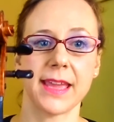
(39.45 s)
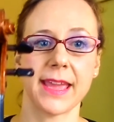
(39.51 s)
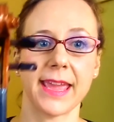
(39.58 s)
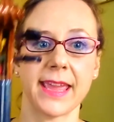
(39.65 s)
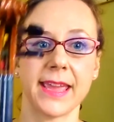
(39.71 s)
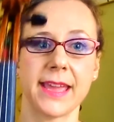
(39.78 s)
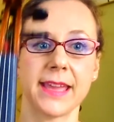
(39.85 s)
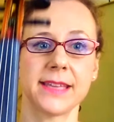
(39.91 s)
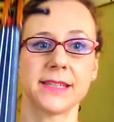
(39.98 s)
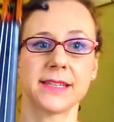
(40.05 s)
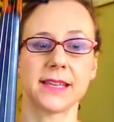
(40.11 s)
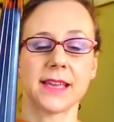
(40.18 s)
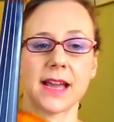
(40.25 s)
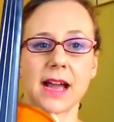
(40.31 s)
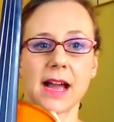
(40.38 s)
And
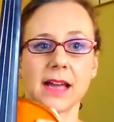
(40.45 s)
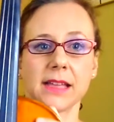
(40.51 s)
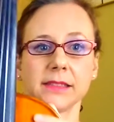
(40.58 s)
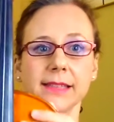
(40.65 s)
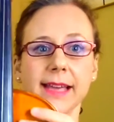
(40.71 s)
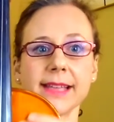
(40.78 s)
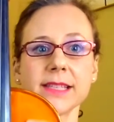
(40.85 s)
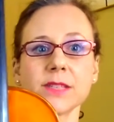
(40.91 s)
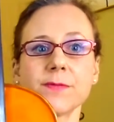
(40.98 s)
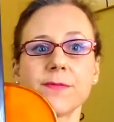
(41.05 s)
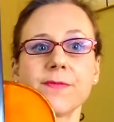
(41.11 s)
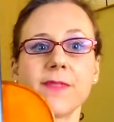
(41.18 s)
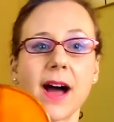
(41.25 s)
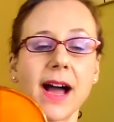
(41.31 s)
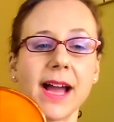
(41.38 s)
let's
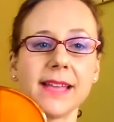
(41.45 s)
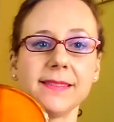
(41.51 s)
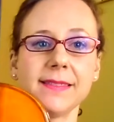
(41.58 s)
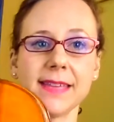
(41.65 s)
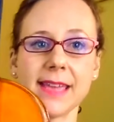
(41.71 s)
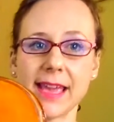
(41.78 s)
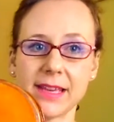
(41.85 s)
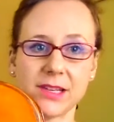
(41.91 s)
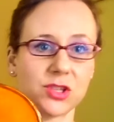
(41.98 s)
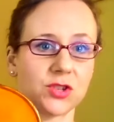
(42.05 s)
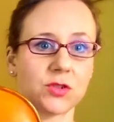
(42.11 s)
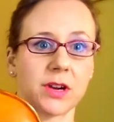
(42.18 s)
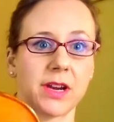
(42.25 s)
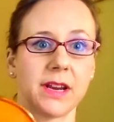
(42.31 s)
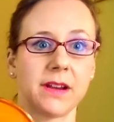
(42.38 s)
find the A
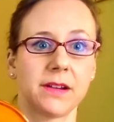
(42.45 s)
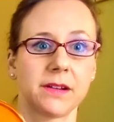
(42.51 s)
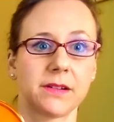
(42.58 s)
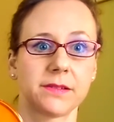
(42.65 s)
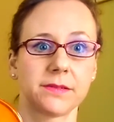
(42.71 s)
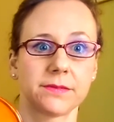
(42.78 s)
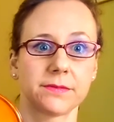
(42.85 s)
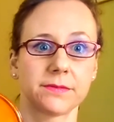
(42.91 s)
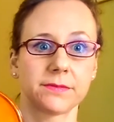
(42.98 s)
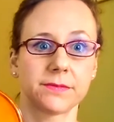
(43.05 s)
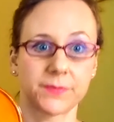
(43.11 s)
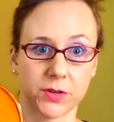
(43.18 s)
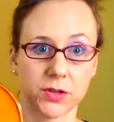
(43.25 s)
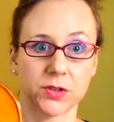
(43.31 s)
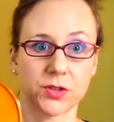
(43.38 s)
string
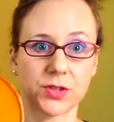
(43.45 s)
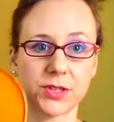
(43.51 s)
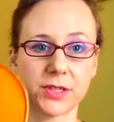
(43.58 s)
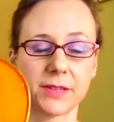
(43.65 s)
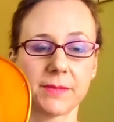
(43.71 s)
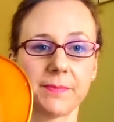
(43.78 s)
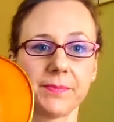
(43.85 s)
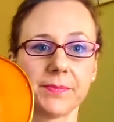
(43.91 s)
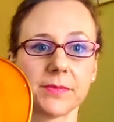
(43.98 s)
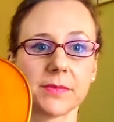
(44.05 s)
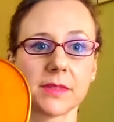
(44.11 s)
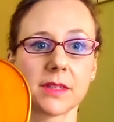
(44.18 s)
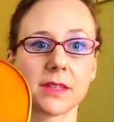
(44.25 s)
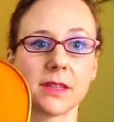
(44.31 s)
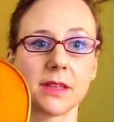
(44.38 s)
first.
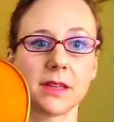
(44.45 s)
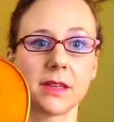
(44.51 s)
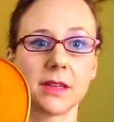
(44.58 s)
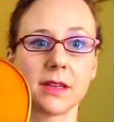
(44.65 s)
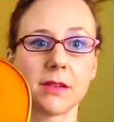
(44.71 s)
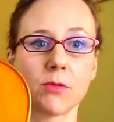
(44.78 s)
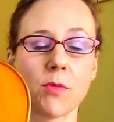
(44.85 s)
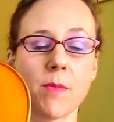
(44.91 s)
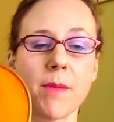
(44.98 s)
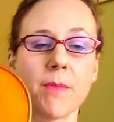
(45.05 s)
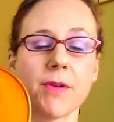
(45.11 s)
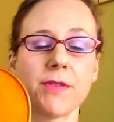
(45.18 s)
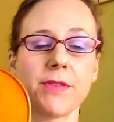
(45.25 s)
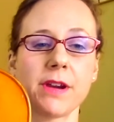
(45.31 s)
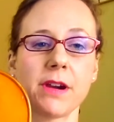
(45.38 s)

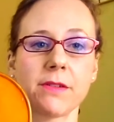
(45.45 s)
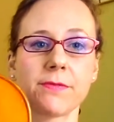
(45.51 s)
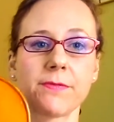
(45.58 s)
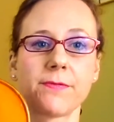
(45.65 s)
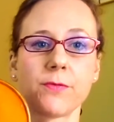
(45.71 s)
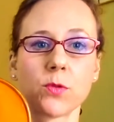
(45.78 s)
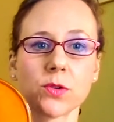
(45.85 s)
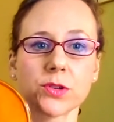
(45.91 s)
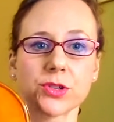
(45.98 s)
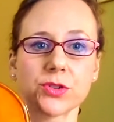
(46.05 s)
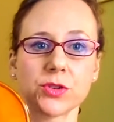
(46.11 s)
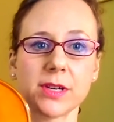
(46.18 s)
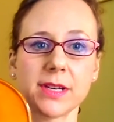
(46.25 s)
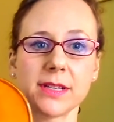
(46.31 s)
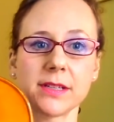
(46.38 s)
Remember, there are 4
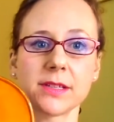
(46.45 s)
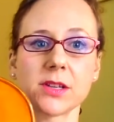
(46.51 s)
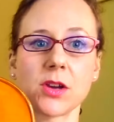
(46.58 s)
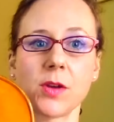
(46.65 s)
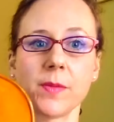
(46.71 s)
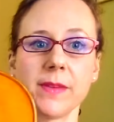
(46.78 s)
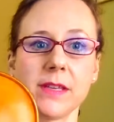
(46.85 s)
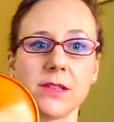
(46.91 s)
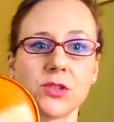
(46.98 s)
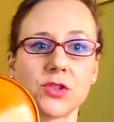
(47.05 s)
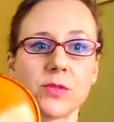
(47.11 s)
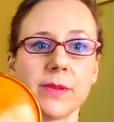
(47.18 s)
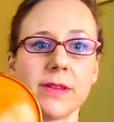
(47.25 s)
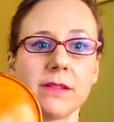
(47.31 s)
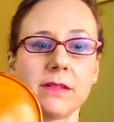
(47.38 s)
strings on the
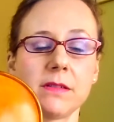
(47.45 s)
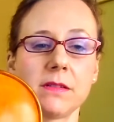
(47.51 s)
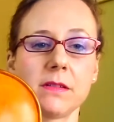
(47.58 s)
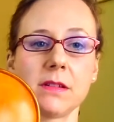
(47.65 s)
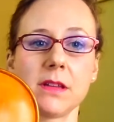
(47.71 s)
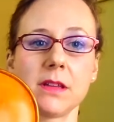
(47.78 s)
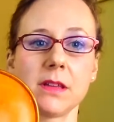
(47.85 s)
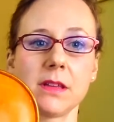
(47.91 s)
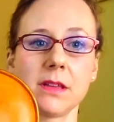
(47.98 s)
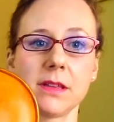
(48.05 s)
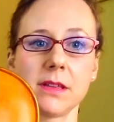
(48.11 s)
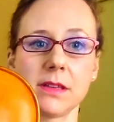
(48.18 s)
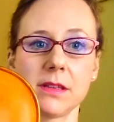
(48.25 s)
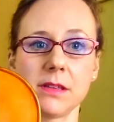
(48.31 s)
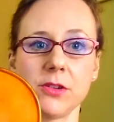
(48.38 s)
instrument:
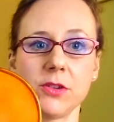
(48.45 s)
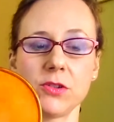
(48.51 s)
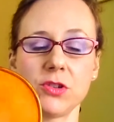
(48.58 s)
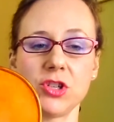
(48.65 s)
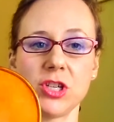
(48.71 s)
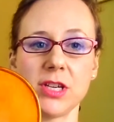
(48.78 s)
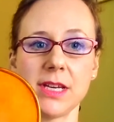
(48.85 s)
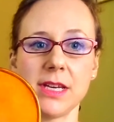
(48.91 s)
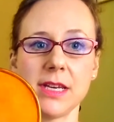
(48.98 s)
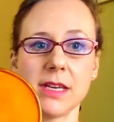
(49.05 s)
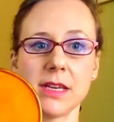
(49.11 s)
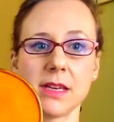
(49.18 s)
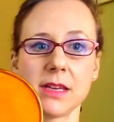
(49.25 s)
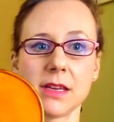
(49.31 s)
your G,